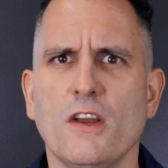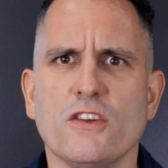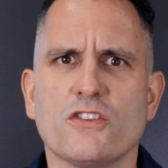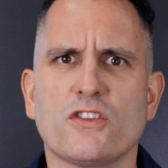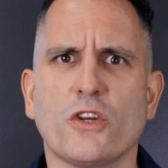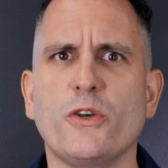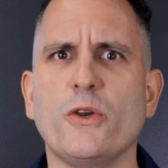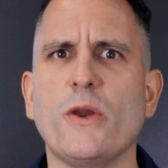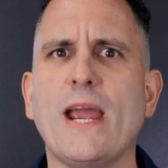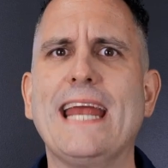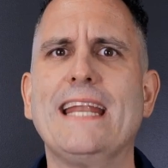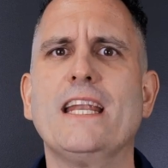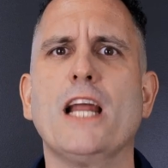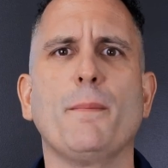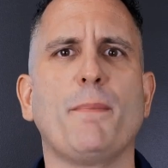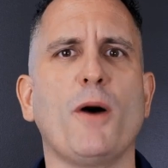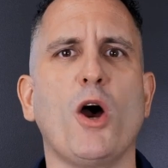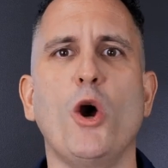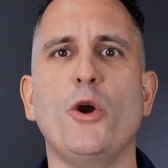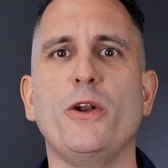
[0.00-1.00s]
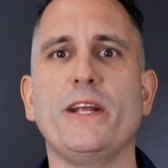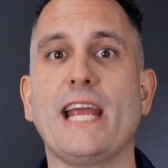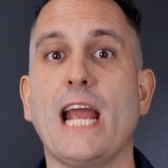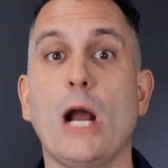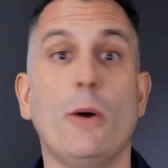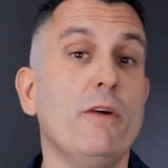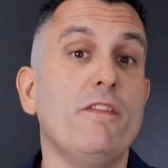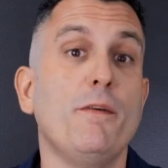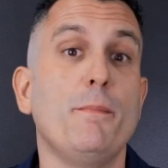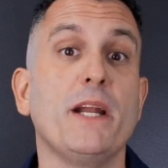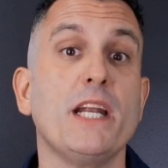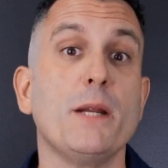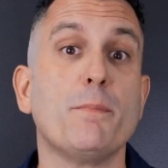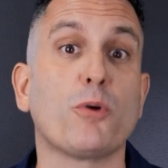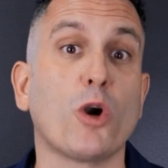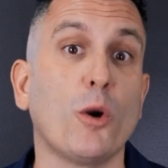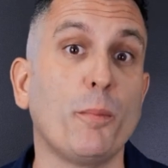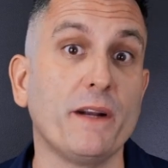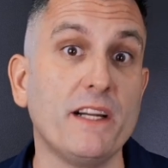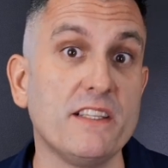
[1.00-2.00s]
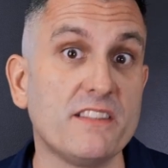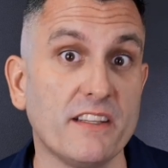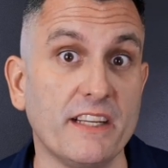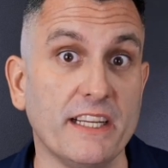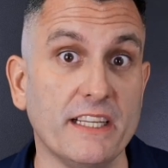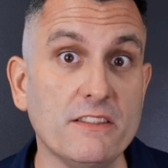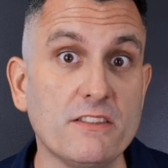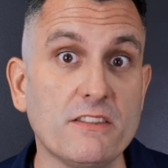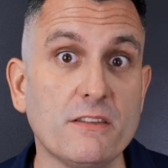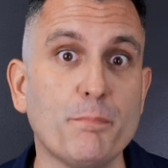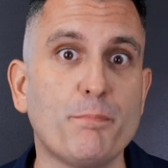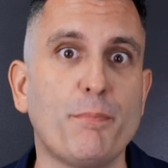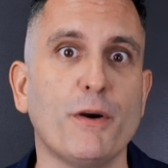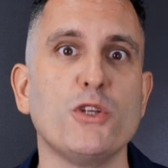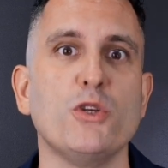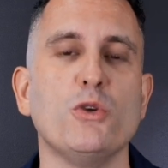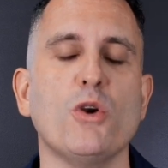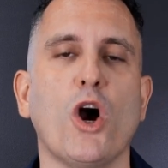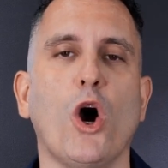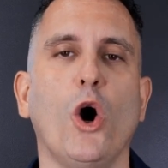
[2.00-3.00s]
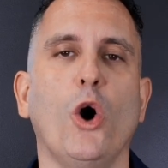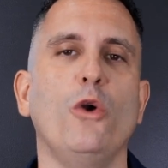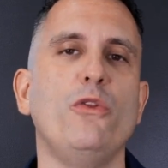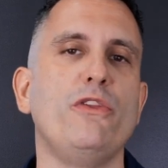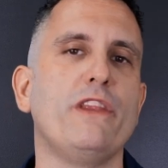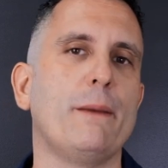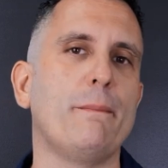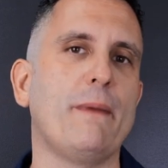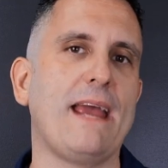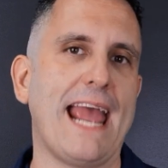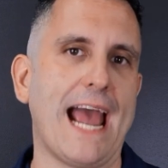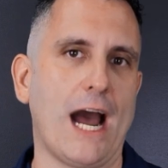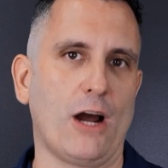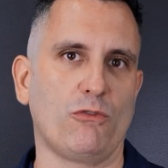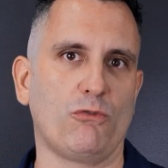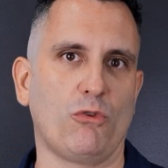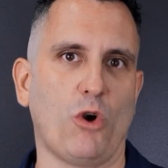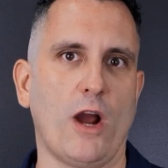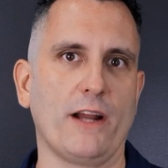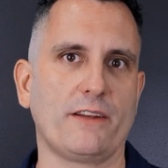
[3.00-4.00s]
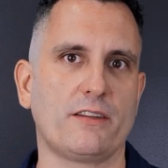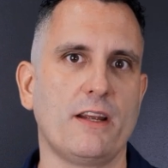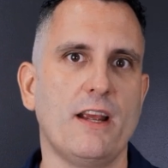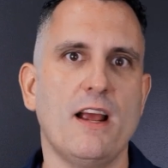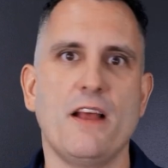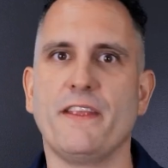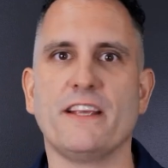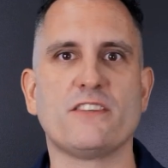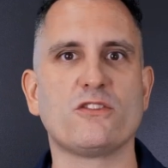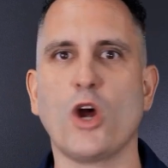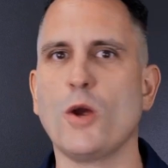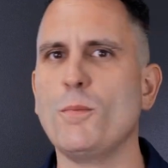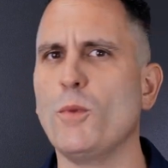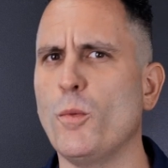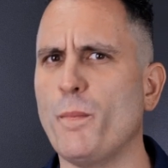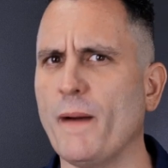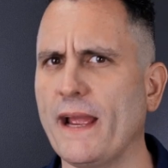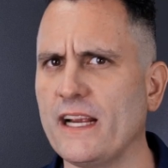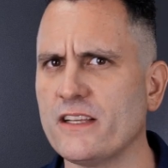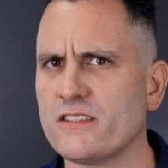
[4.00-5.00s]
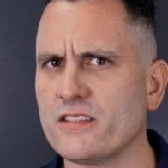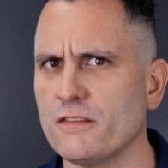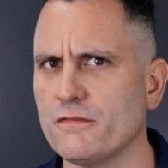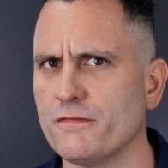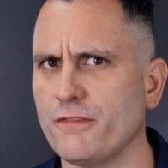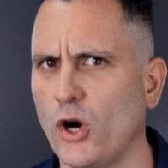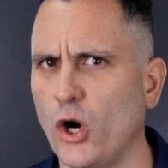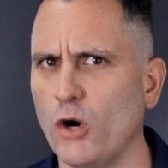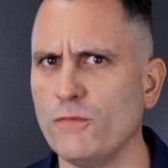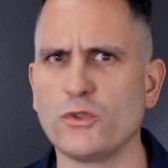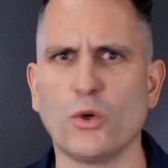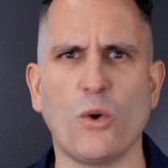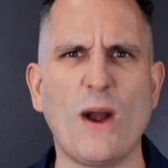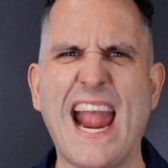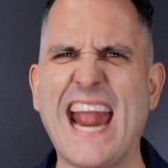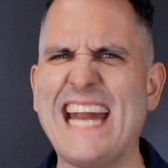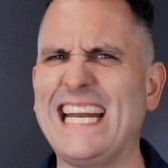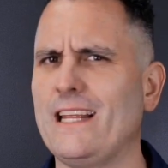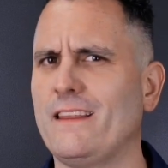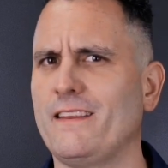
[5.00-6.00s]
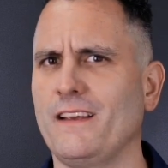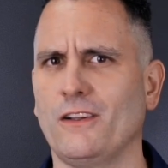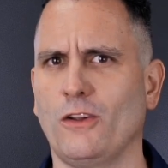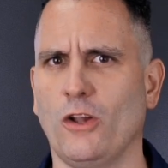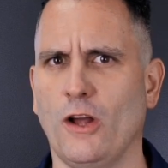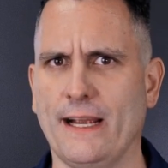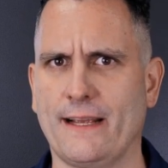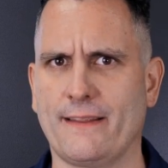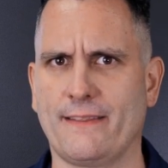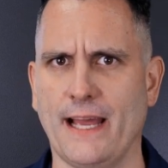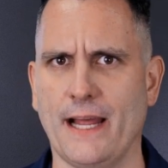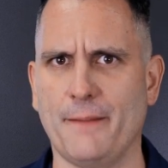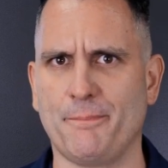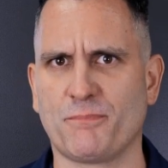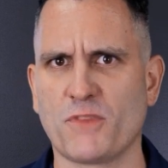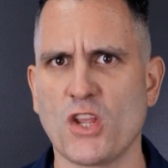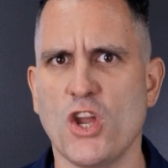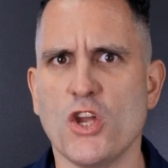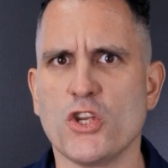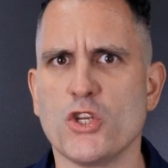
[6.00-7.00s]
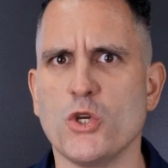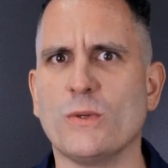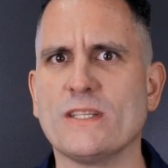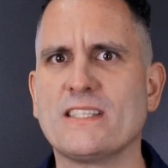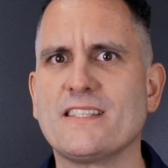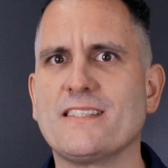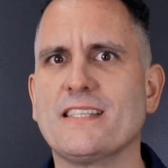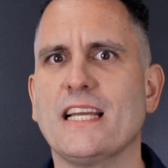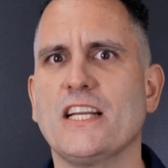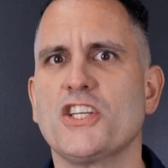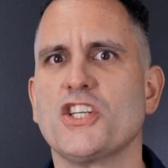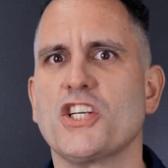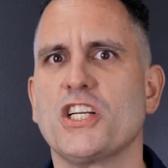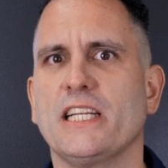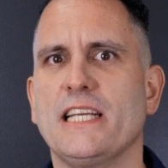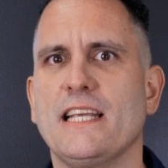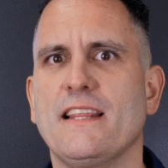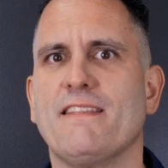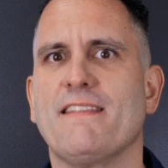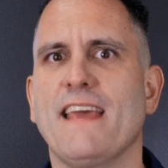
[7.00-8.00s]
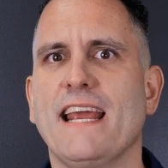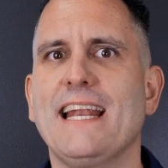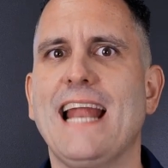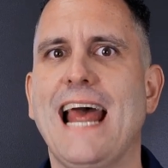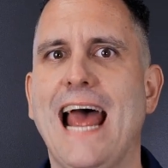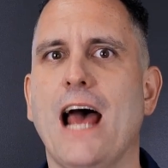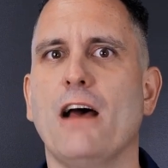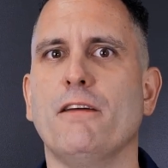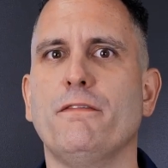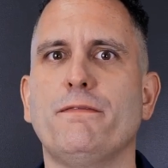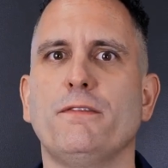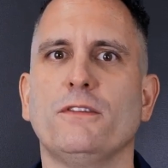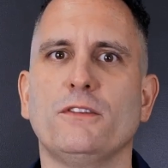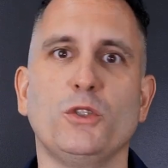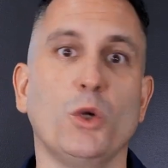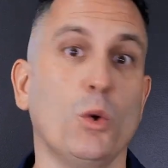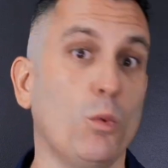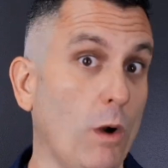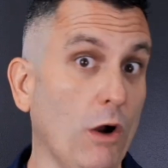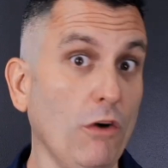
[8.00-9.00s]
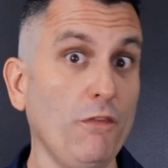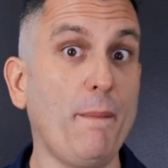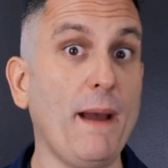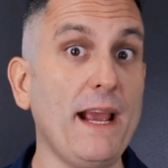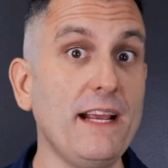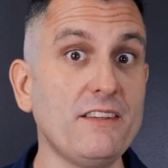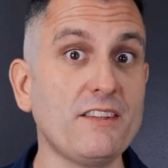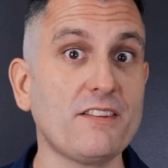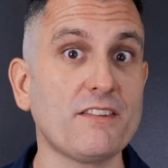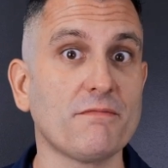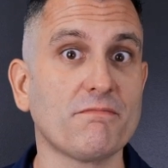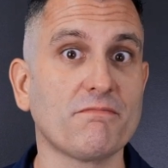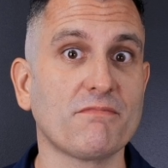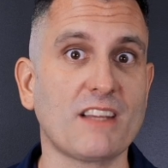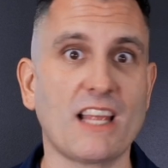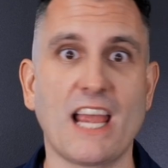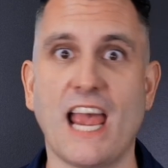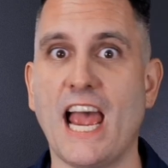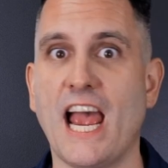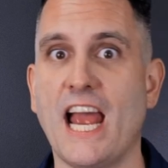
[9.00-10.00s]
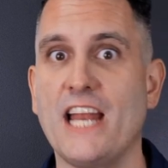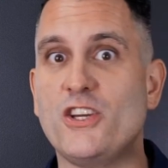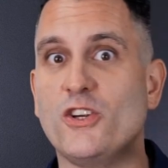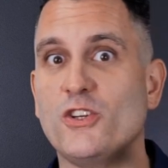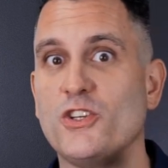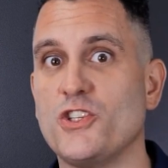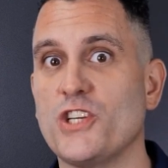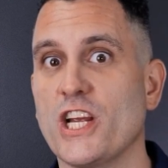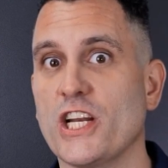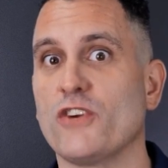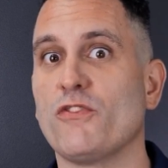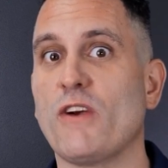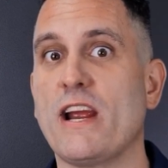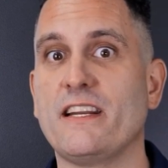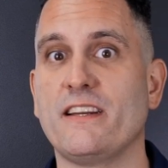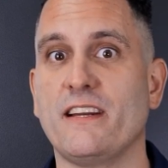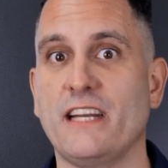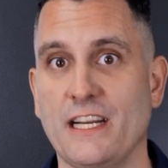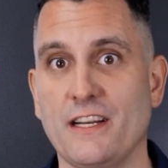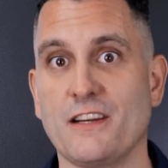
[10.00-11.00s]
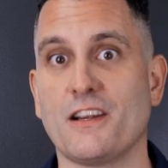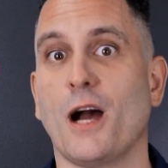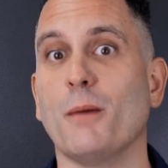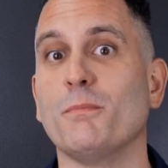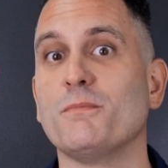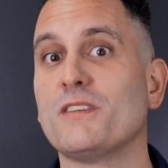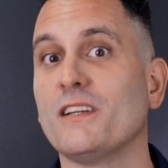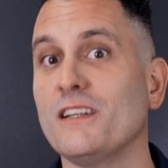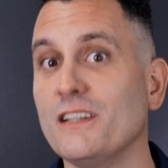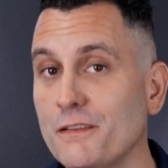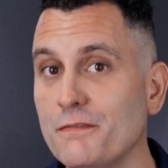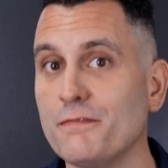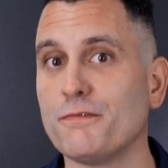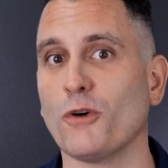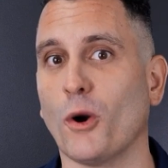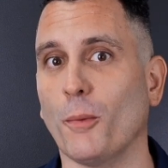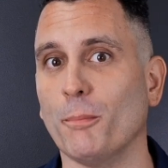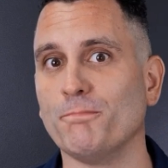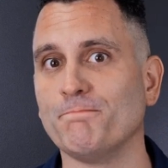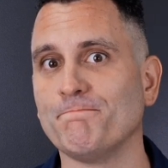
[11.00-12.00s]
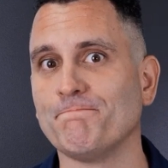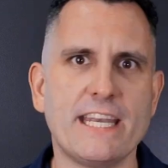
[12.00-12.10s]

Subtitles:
So you end up owning however many properties it is, but you own them outright. There's no more banks involved or anything like that. You essentially then have your wealth base and your generated income to live from.